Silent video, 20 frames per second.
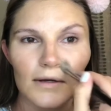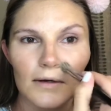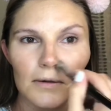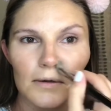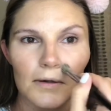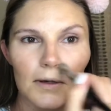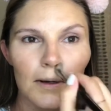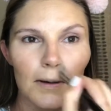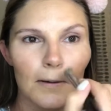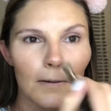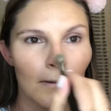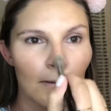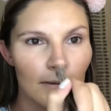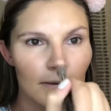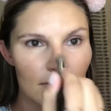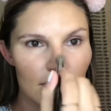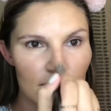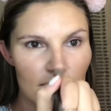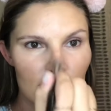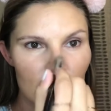don't know,
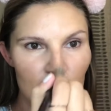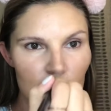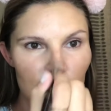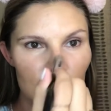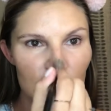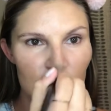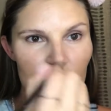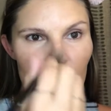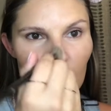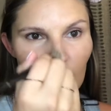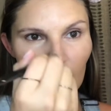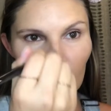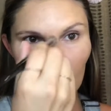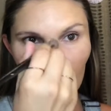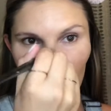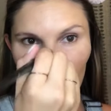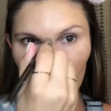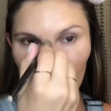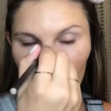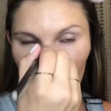it's just
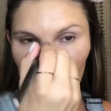interesting.